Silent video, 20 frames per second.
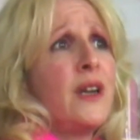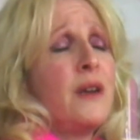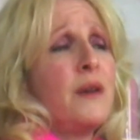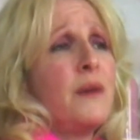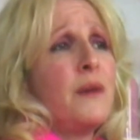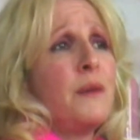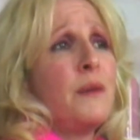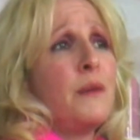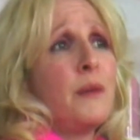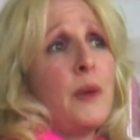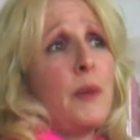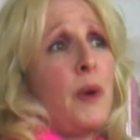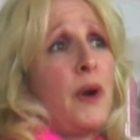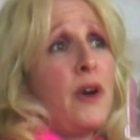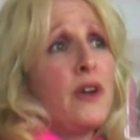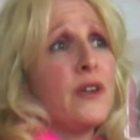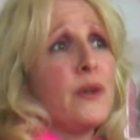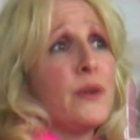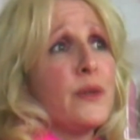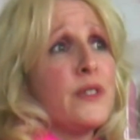my
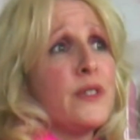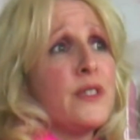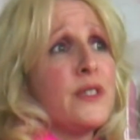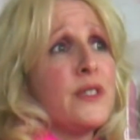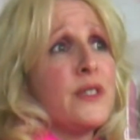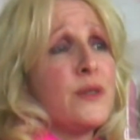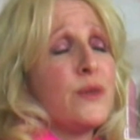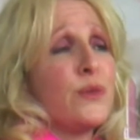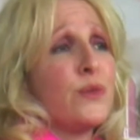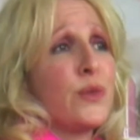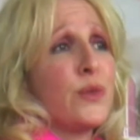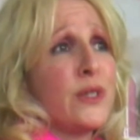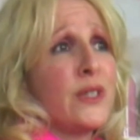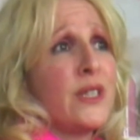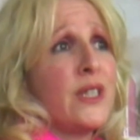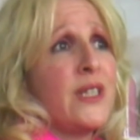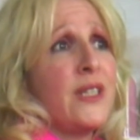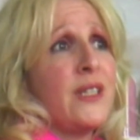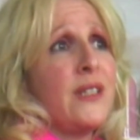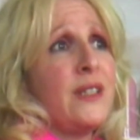partner was
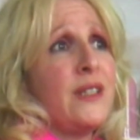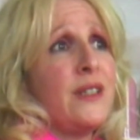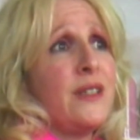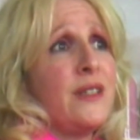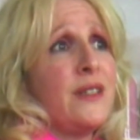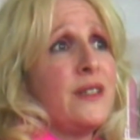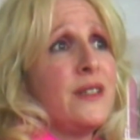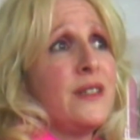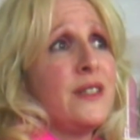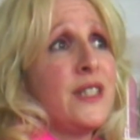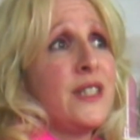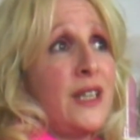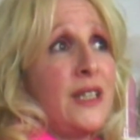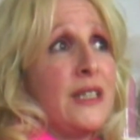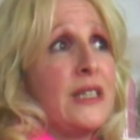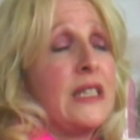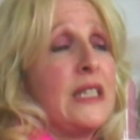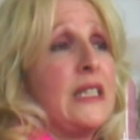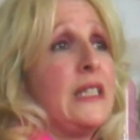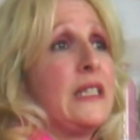really
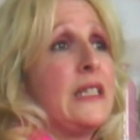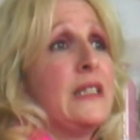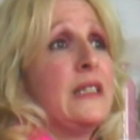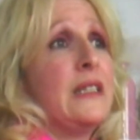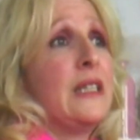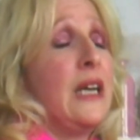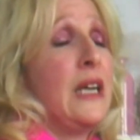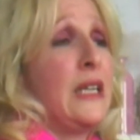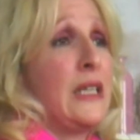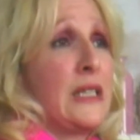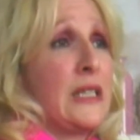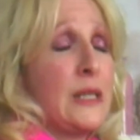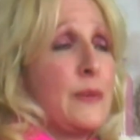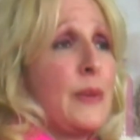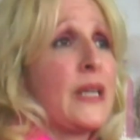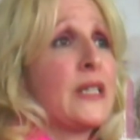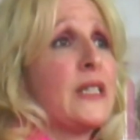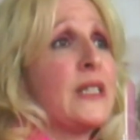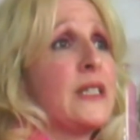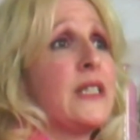suddenly and
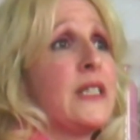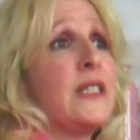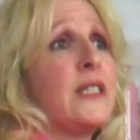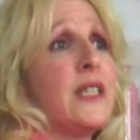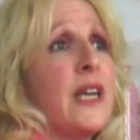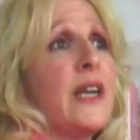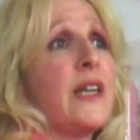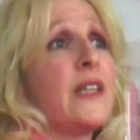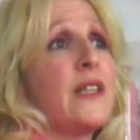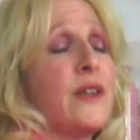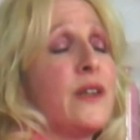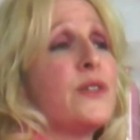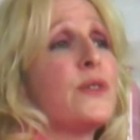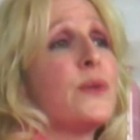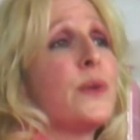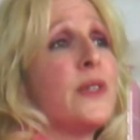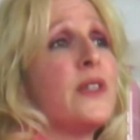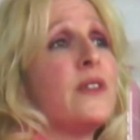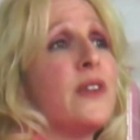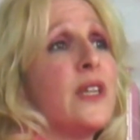unexpectedly diagnosed
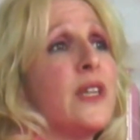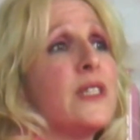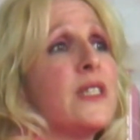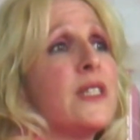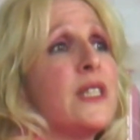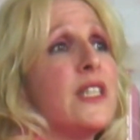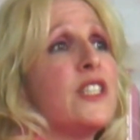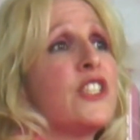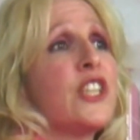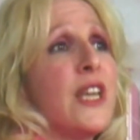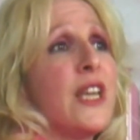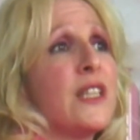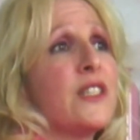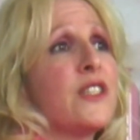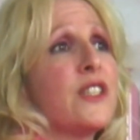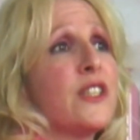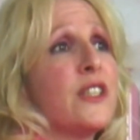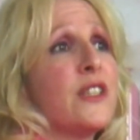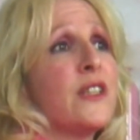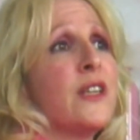with advanced stage
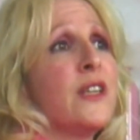cancer.